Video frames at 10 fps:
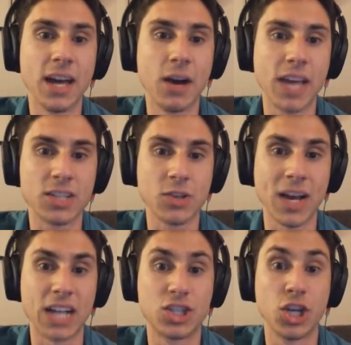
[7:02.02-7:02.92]
Okay, so I
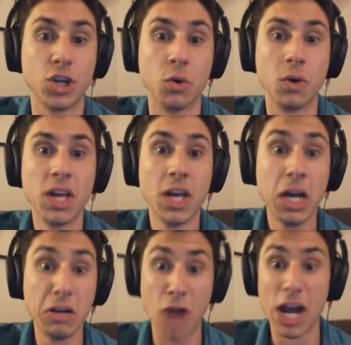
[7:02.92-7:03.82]
got two.
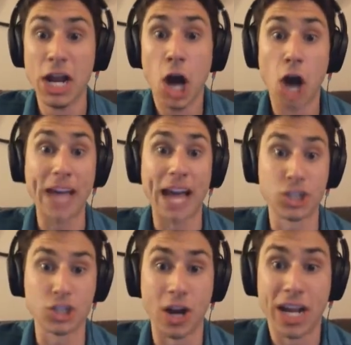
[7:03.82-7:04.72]
Uh, run! Okay, I
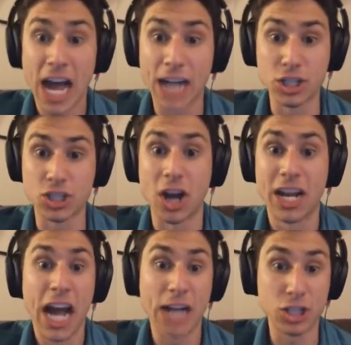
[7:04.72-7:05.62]
just saw it. I just saw it.
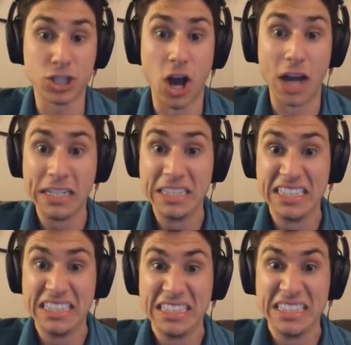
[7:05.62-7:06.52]
I just saw it.
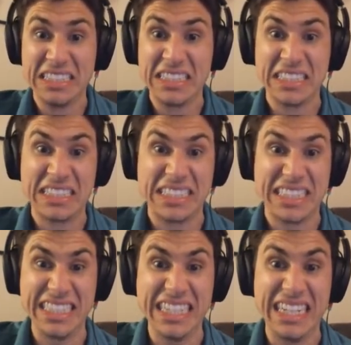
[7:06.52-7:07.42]

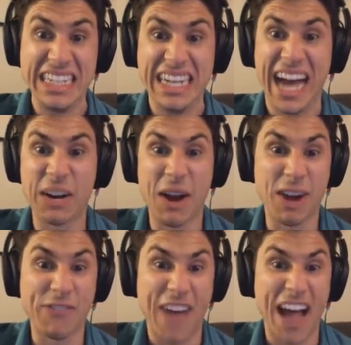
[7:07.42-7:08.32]
Oh, how do I
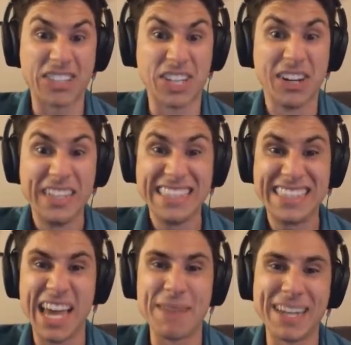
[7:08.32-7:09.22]
run faster?
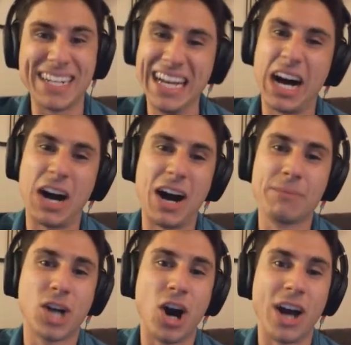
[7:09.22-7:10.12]
Damn it. Oh,
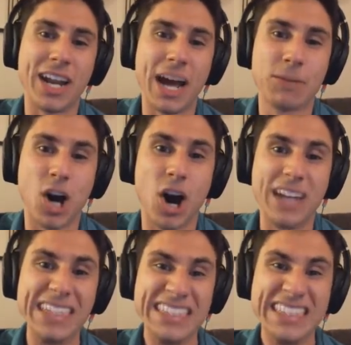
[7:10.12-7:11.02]
I'm caught. I'm
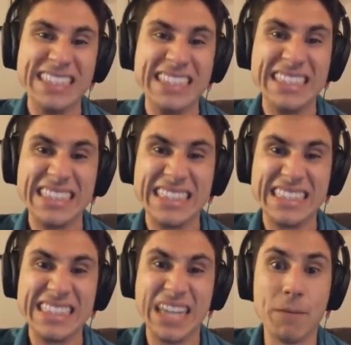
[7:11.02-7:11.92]
caught.
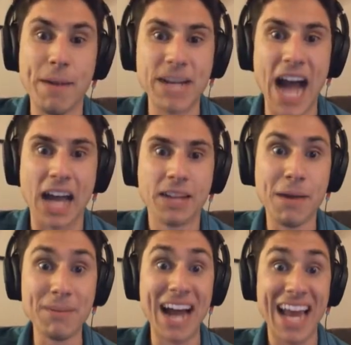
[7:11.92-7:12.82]
Oh, maybe not.
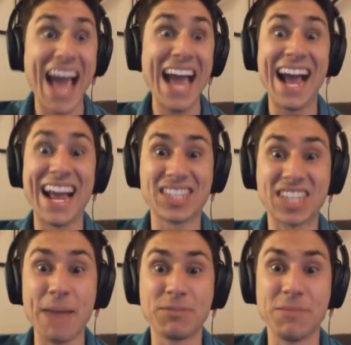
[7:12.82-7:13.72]
Maybe not. Hey, I
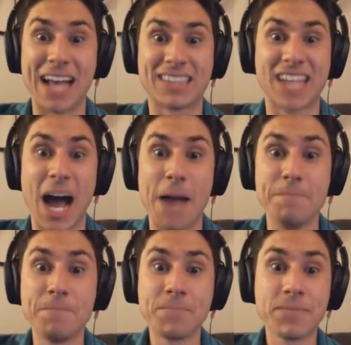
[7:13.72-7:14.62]
escaped them that time.
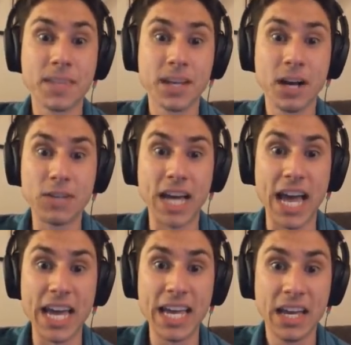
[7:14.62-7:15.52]

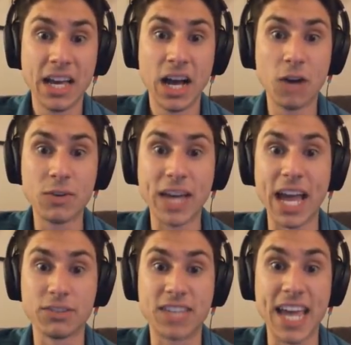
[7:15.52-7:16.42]
Okay. Okay,
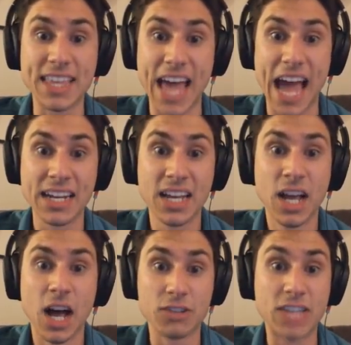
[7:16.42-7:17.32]
I'll take that.
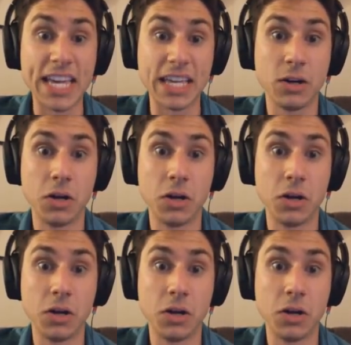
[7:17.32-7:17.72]
I'll take it.